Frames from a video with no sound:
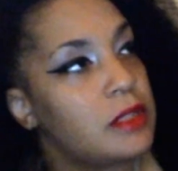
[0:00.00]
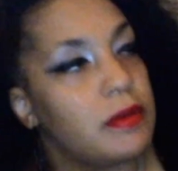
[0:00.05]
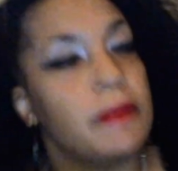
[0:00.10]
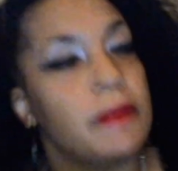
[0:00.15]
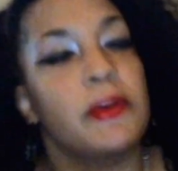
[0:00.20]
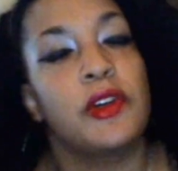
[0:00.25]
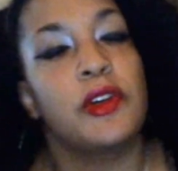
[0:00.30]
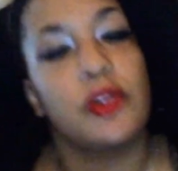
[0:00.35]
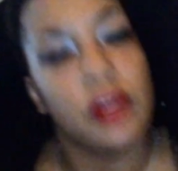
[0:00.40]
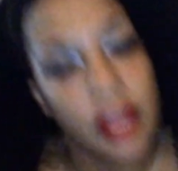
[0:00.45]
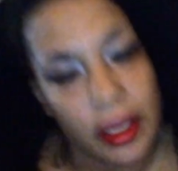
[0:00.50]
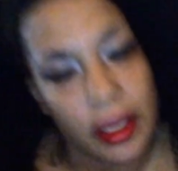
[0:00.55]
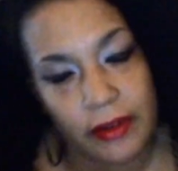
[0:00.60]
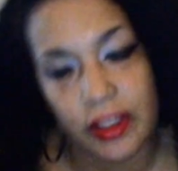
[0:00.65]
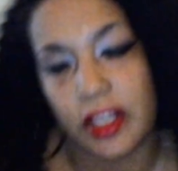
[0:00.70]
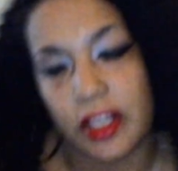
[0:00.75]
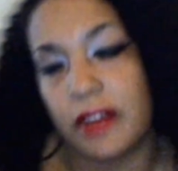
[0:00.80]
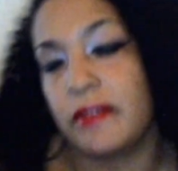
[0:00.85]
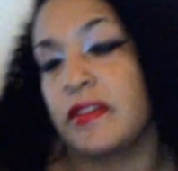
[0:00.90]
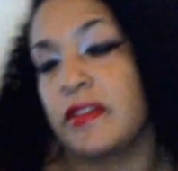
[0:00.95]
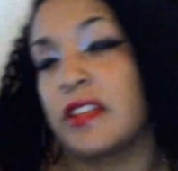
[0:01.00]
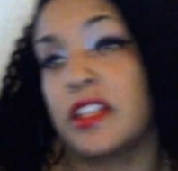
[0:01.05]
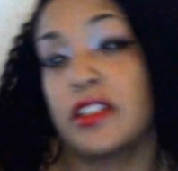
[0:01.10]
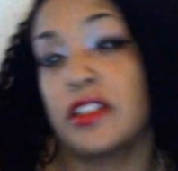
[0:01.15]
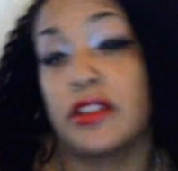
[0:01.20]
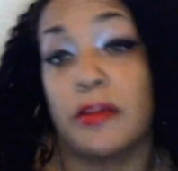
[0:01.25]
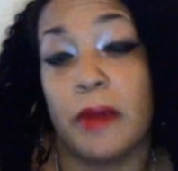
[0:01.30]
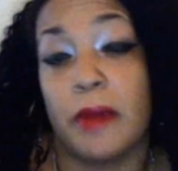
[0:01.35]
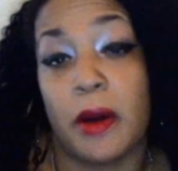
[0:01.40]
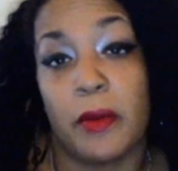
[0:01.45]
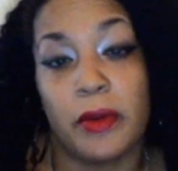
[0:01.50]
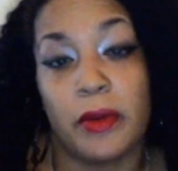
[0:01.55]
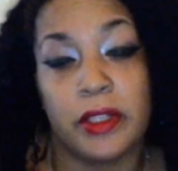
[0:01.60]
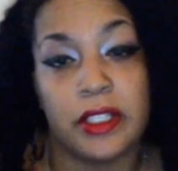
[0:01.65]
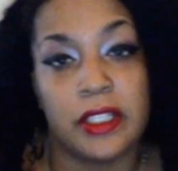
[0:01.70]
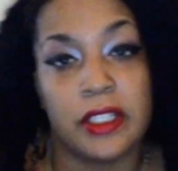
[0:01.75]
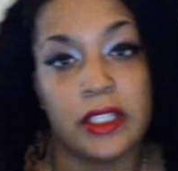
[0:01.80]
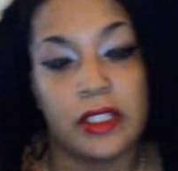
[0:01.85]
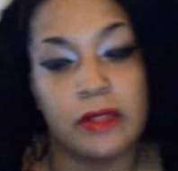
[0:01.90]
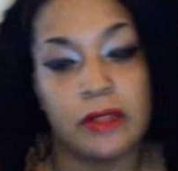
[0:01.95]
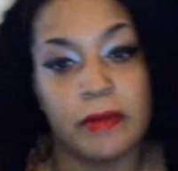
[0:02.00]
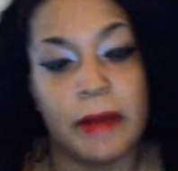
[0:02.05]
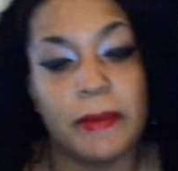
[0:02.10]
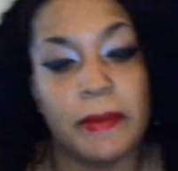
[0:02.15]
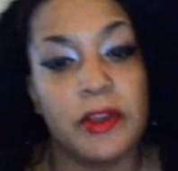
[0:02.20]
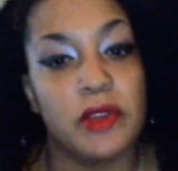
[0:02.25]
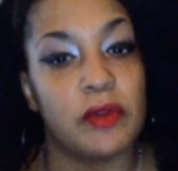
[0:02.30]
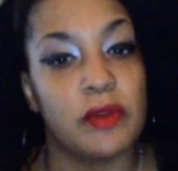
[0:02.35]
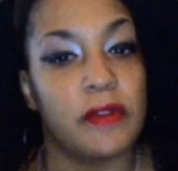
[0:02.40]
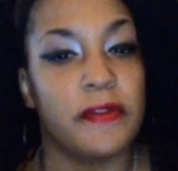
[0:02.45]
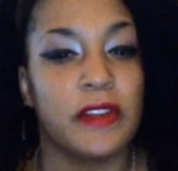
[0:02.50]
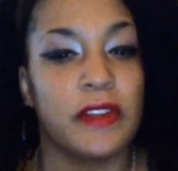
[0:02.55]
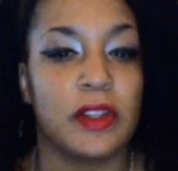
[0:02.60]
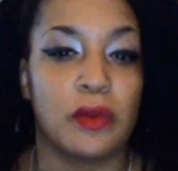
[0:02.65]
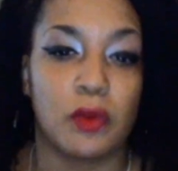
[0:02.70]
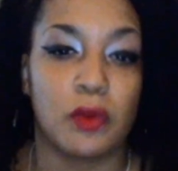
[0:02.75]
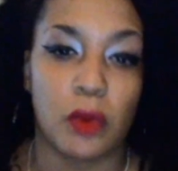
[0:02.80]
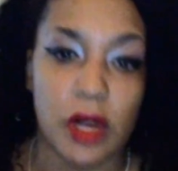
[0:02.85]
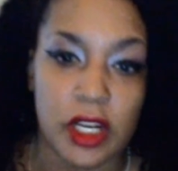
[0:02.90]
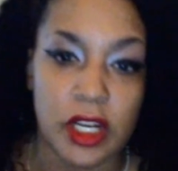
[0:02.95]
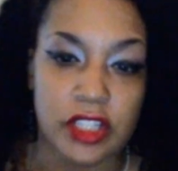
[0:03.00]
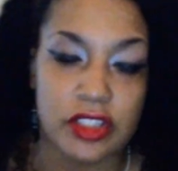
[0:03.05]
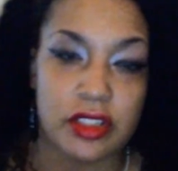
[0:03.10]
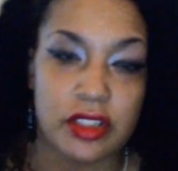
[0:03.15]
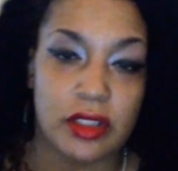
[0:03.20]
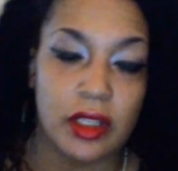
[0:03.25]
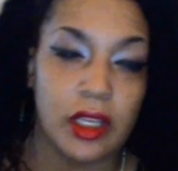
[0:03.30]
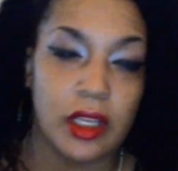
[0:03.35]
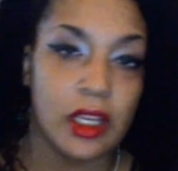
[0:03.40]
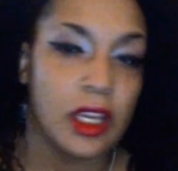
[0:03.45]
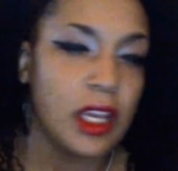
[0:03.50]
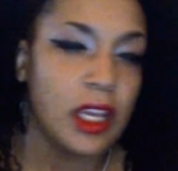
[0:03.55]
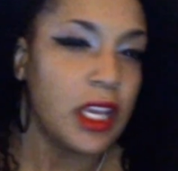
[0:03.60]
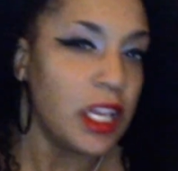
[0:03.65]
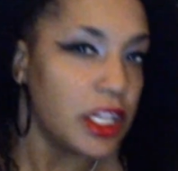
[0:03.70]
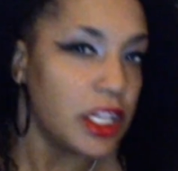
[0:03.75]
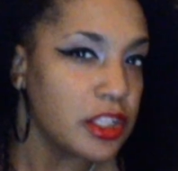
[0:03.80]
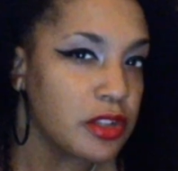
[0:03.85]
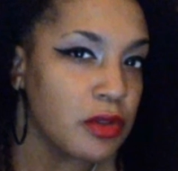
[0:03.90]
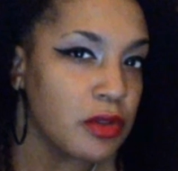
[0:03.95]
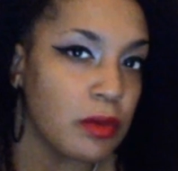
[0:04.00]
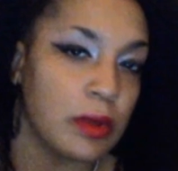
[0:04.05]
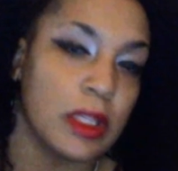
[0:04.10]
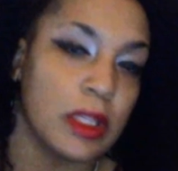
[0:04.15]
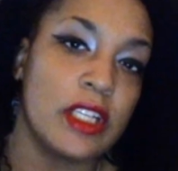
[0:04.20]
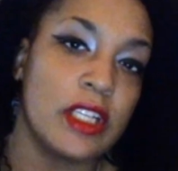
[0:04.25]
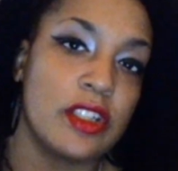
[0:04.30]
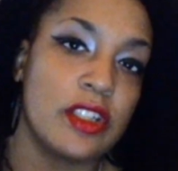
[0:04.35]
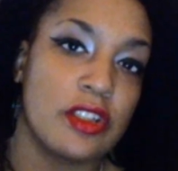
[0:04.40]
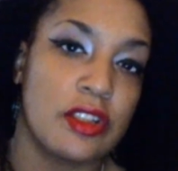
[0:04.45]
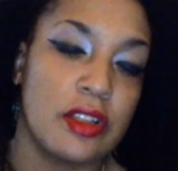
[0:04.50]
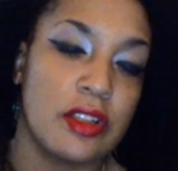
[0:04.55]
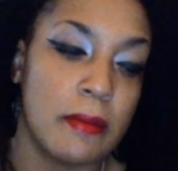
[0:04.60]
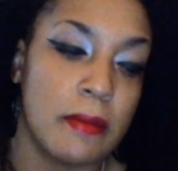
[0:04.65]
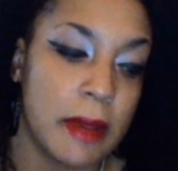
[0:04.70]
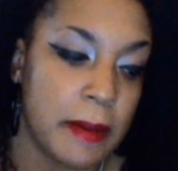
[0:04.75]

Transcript: Maybe you're going to have a conversation about what it is. Maybe you were feeling rushed into a relationship.